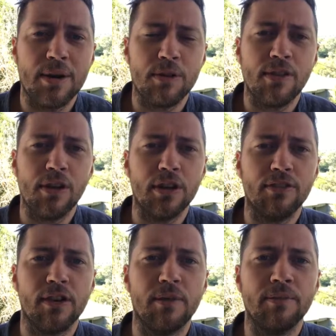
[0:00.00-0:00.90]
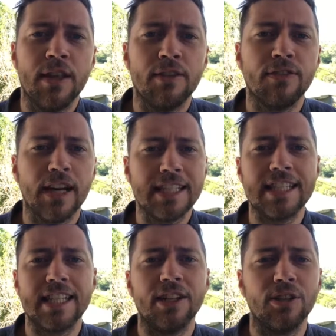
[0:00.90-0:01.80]
We've heard from funds
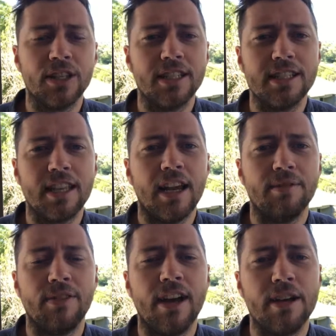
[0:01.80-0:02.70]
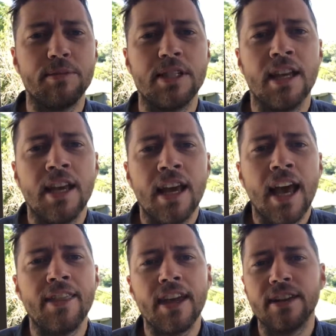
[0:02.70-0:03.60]
that are looking to set up farms,
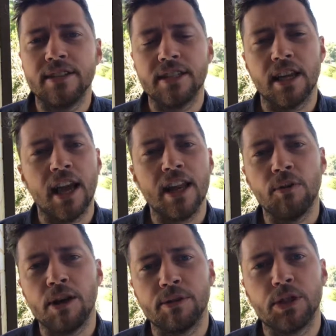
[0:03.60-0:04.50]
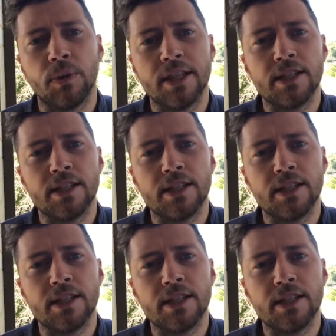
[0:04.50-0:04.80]
and then anywhere in between.